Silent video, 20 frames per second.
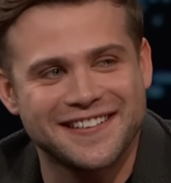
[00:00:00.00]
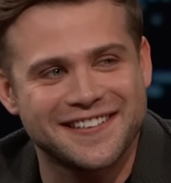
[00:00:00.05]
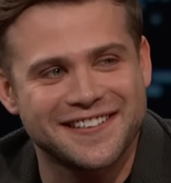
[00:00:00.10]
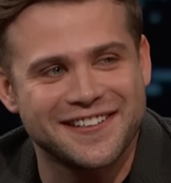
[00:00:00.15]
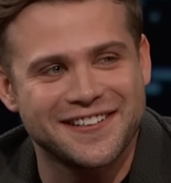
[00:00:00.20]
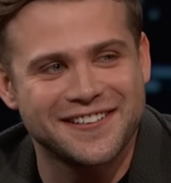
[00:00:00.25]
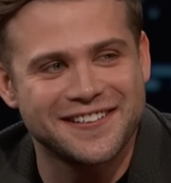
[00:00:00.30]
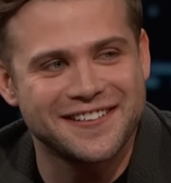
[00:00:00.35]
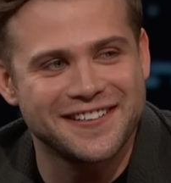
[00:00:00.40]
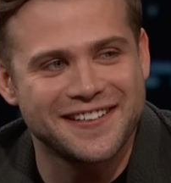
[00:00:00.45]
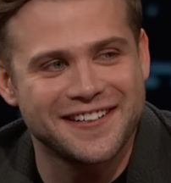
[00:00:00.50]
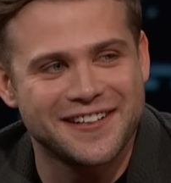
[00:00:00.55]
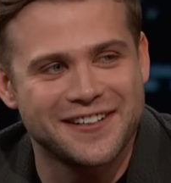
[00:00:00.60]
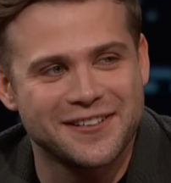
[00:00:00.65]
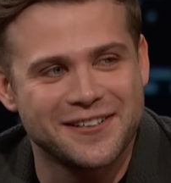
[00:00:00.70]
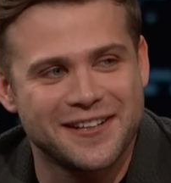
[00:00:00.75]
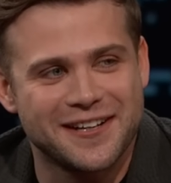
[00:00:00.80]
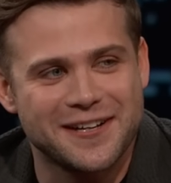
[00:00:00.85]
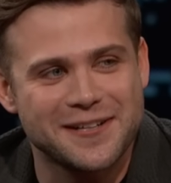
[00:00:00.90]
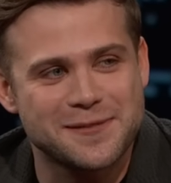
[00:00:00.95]
so you know,
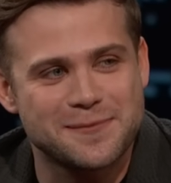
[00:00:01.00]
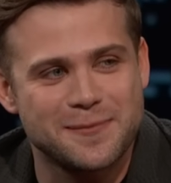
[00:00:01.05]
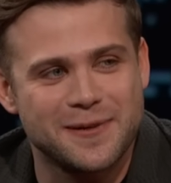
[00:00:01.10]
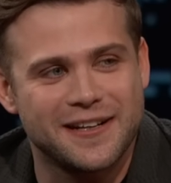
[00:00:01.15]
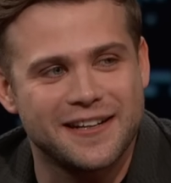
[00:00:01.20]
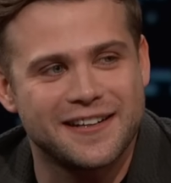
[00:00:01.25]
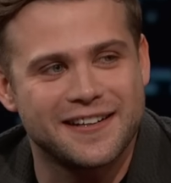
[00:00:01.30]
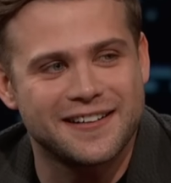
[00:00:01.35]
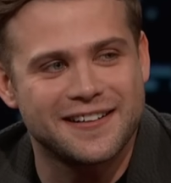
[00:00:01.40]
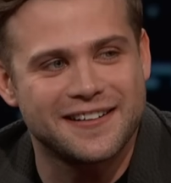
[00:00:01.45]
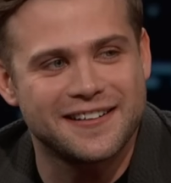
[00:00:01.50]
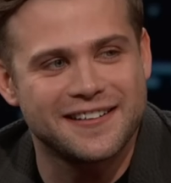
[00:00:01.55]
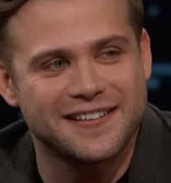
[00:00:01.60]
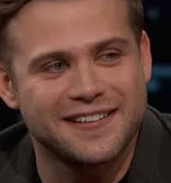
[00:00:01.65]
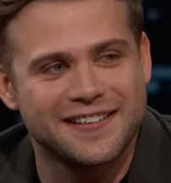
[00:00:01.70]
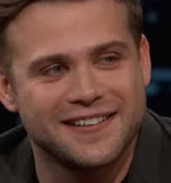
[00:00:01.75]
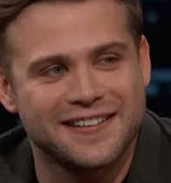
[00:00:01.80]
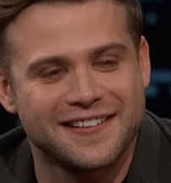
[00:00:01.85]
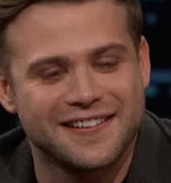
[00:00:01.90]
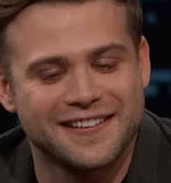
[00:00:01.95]
last minute,
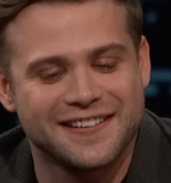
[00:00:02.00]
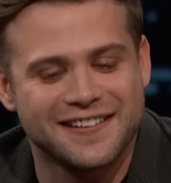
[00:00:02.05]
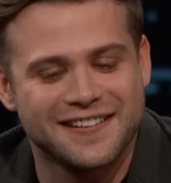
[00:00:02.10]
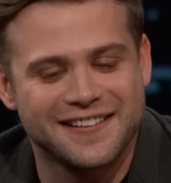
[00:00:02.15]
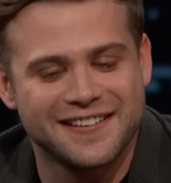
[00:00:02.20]
I uh,